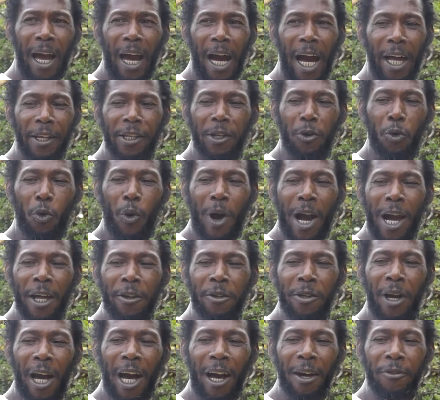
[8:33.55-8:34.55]
and they want
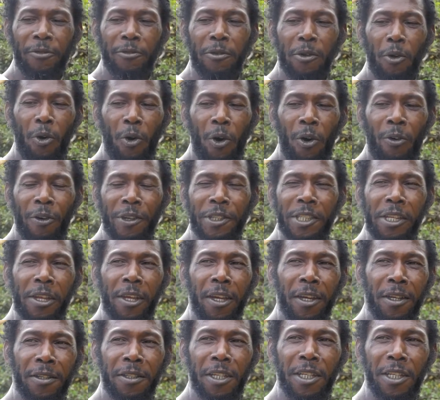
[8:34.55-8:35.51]
to have to overtake